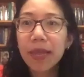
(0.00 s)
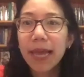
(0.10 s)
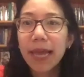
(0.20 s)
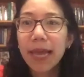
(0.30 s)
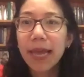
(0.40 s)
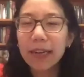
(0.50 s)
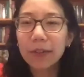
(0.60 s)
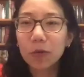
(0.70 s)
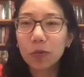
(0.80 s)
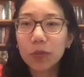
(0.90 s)
And
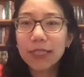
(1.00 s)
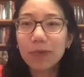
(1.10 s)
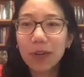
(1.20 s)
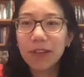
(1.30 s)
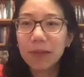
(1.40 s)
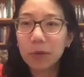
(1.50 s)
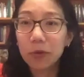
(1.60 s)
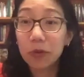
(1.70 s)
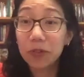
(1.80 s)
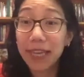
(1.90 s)
the reason why family
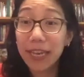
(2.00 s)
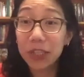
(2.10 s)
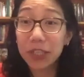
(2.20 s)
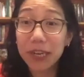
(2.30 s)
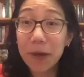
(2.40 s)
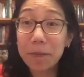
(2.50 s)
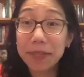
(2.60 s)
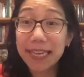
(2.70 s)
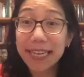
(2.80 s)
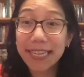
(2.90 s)
reunification
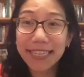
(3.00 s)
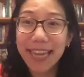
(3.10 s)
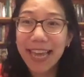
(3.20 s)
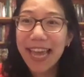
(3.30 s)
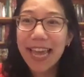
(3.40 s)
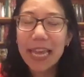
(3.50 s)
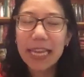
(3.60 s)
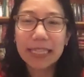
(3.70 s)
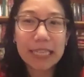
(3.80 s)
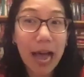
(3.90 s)
comes in
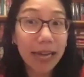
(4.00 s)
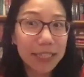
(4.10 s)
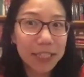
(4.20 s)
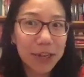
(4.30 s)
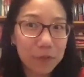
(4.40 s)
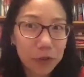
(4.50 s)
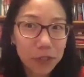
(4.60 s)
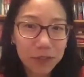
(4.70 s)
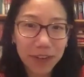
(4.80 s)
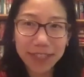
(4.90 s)
is not to
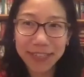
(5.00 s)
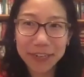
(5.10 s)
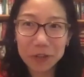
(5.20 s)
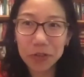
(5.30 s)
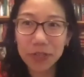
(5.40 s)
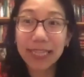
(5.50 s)
diversify the country.